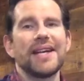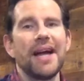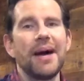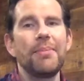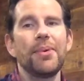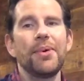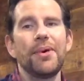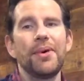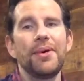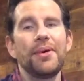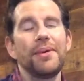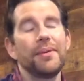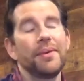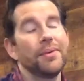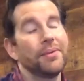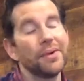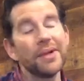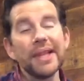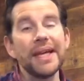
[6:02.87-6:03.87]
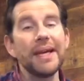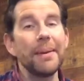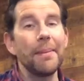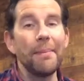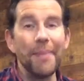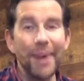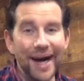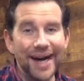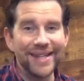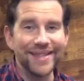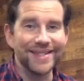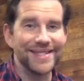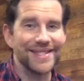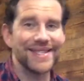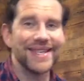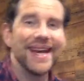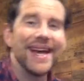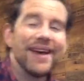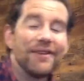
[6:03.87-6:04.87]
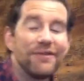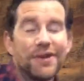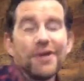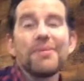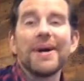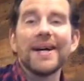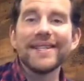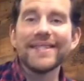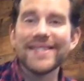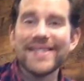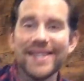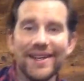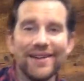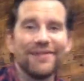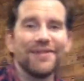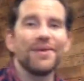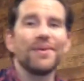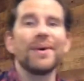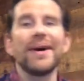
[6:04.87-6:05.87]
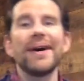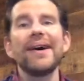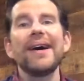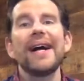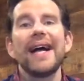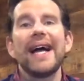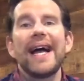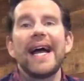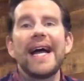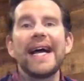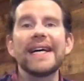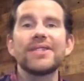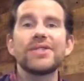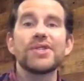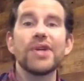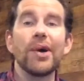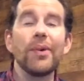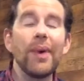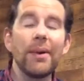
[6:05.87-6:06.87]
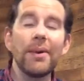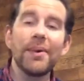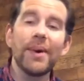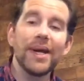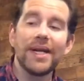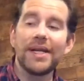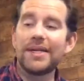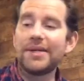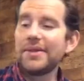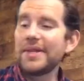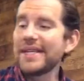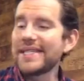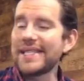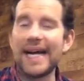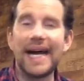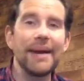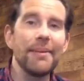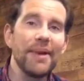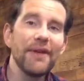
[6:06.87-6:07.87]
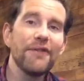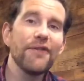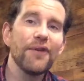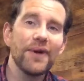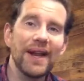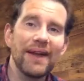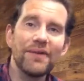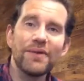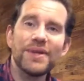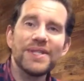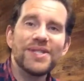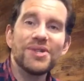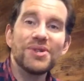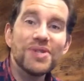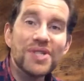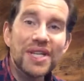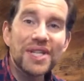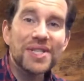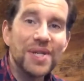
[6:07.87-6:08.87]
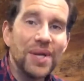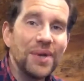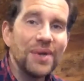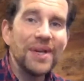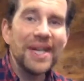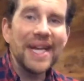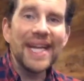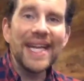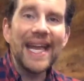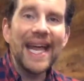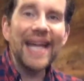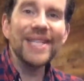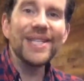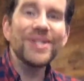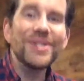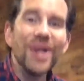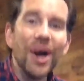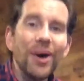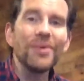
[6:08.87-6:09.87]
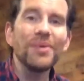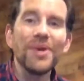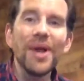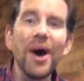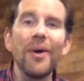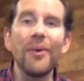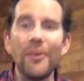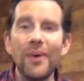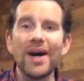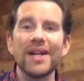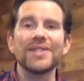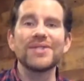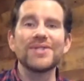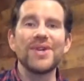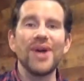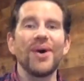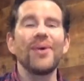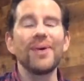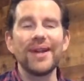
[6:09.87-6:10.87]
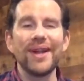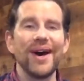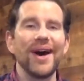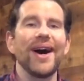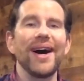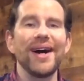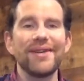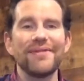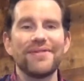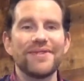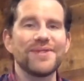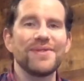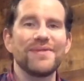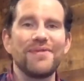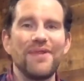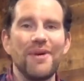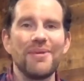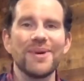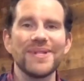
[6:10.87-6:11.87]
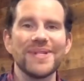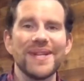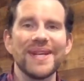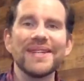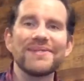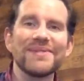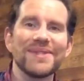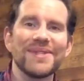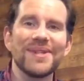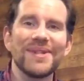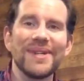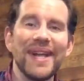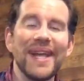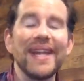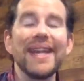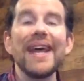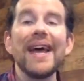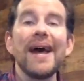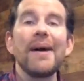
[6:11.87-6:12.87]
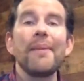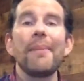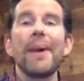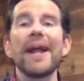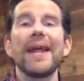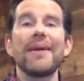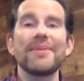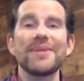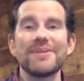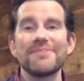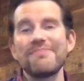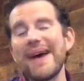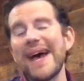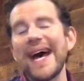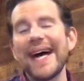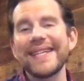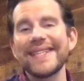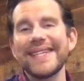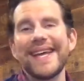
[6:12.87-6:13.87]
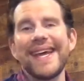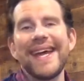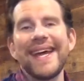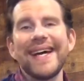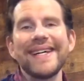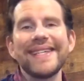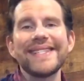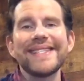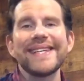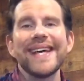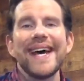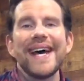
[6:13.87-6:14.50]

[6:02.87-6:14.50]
couple few months, if you will. And so what we want to do this time, if for whatever reason you're just tuning in and you don't know what's going on, first and foremost, thanks for tuning in. My name is Matt, and